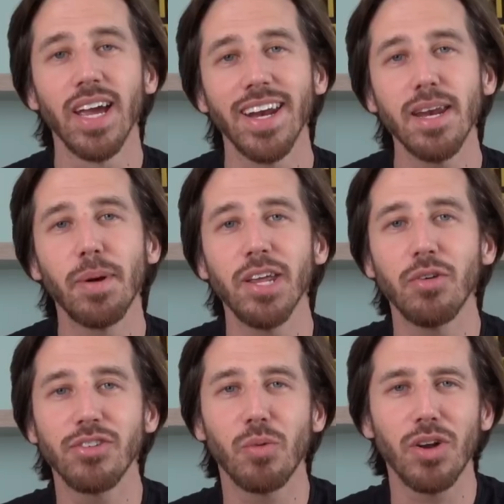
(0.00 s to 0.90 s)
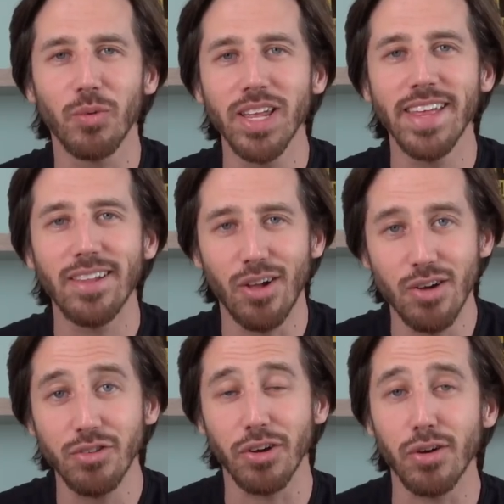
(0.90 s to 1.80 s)
And anybody who doesn't want to wait that
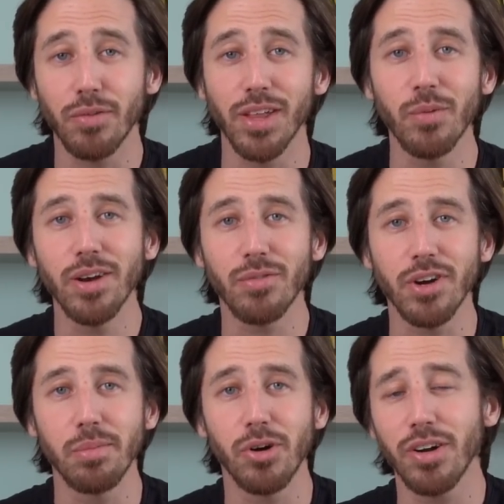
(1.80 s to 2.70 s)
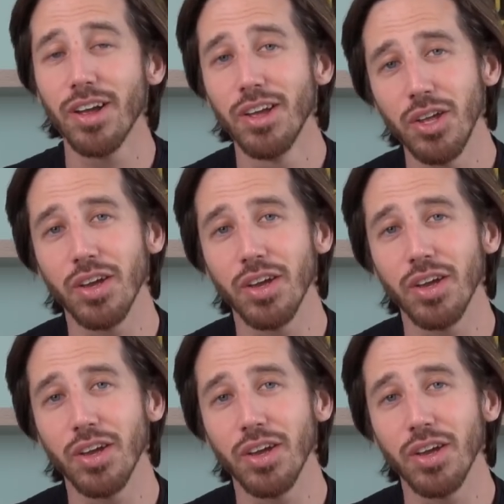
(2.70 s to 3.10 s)
long to hopefully win a free book,